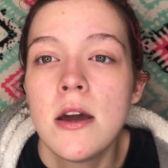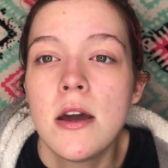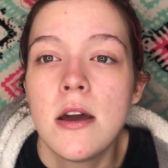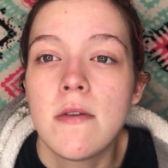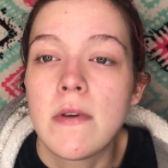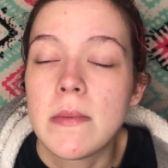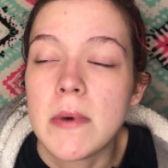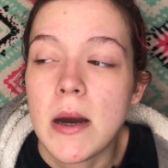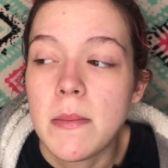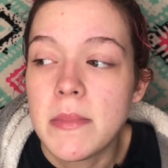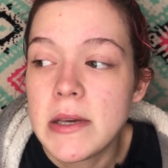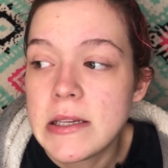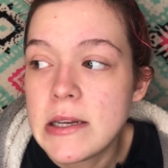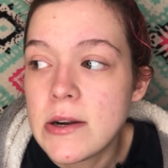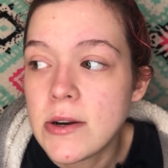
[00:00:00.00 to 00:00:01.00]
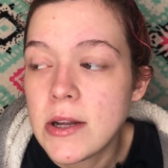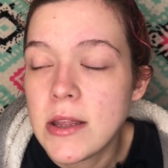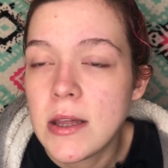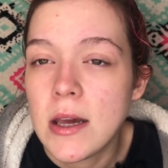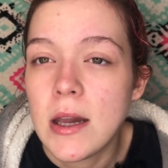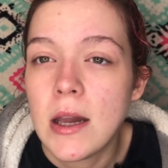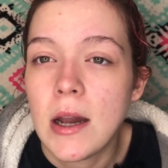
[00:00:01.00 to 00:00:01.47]
if I'm not busy or
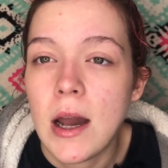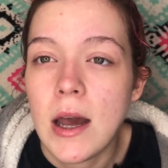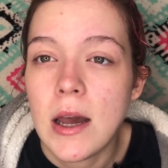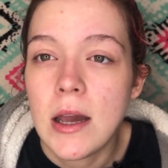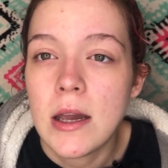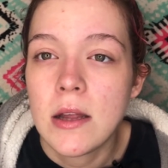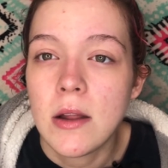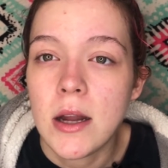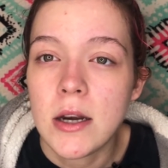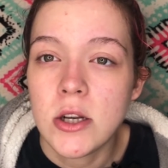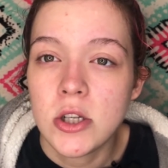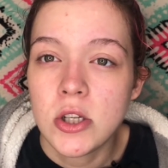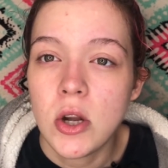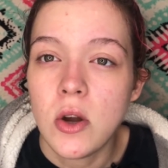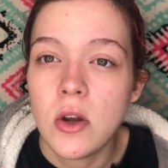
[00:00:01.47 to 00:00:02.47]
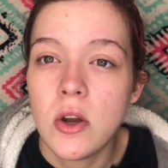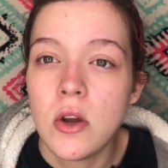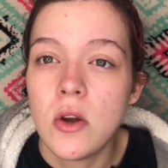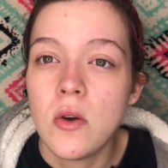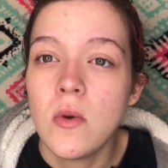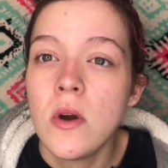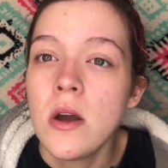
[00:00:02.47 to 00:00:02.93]
anything, I like to show
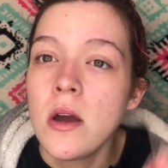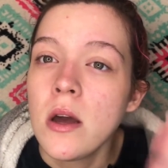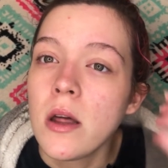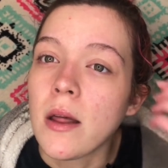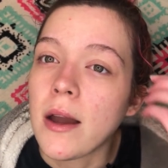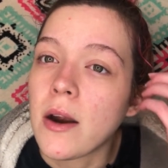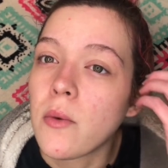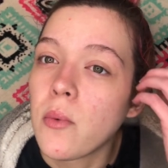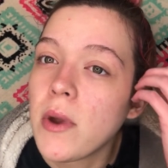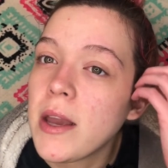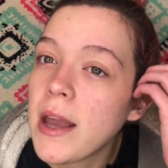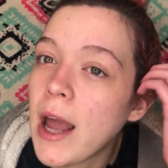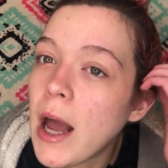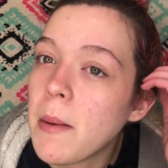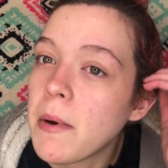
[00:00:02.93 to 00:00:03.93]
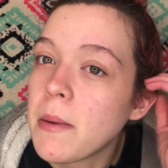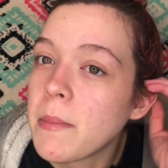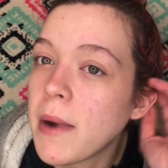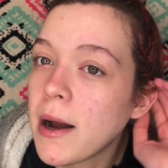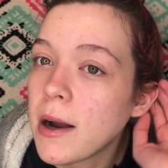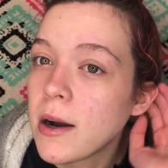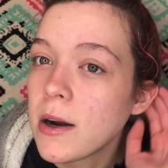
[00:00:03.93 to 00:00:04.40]
you like a recap of
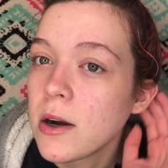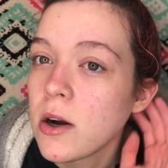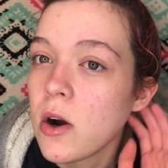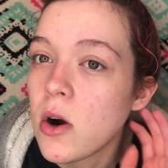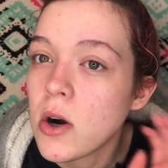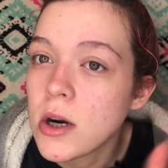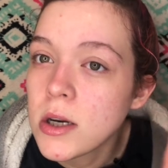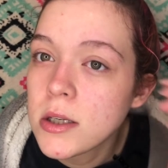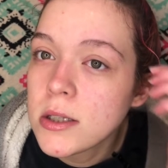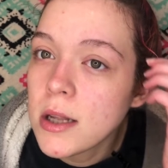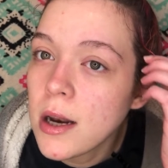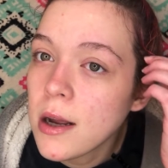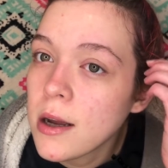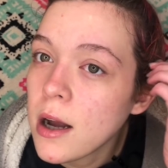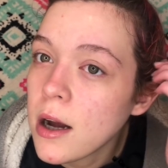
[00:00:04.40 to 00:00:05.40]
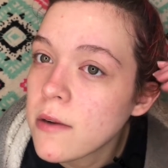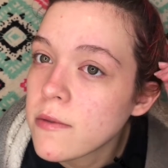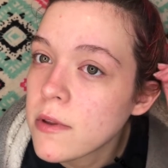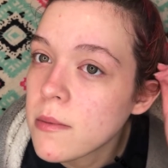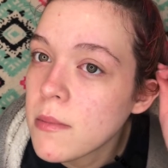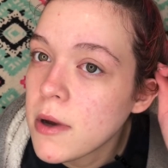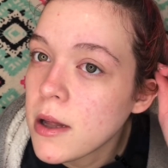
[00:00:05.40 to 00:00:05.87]
my cards that I got for
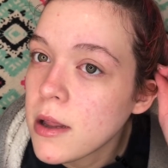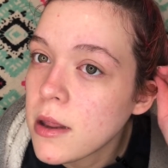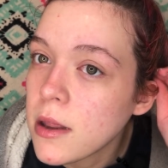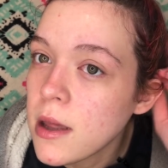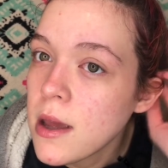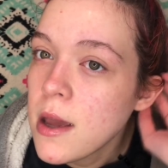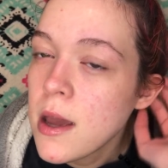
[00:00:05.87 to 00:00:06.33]
the month.